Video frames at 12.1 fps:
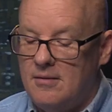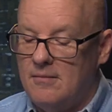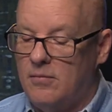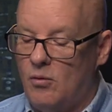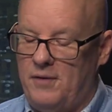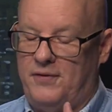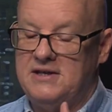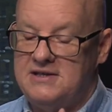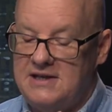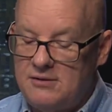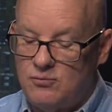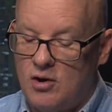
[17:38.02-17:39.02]
But what they
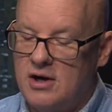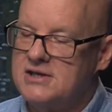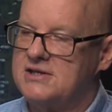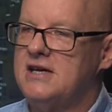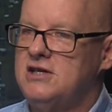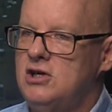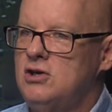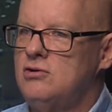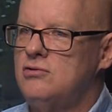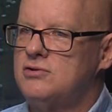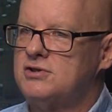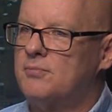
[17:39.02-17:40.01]
did was they
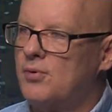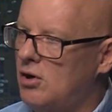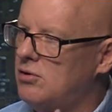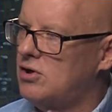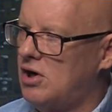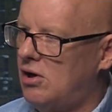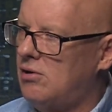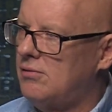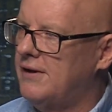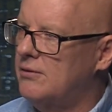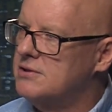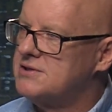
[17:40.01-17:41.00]
used the protocol
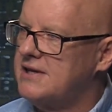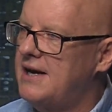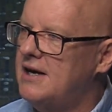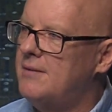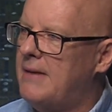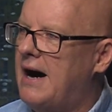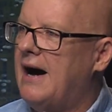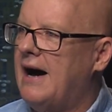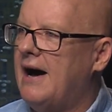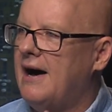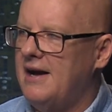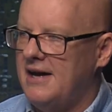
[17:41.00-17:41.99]
that was set up
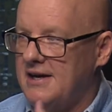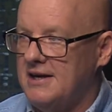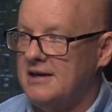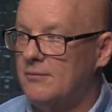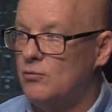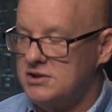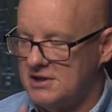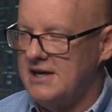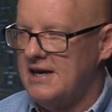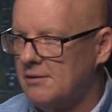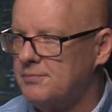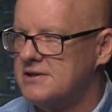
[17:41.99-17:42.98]
by IIAM, which they
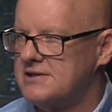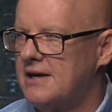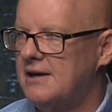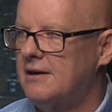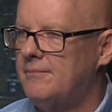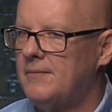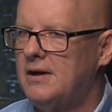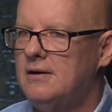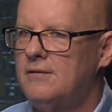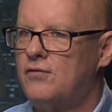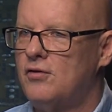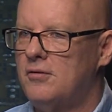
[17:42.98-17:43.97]
helped to set up,
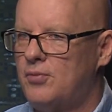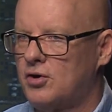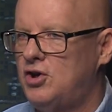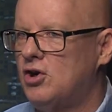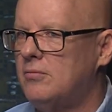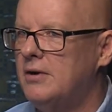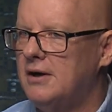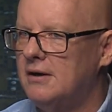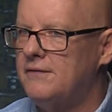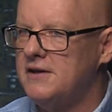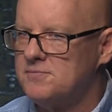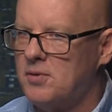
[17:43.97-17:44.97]
for the procurement of
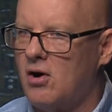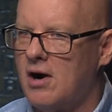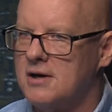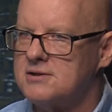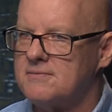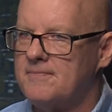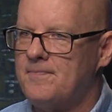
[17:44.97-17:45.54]
these parts.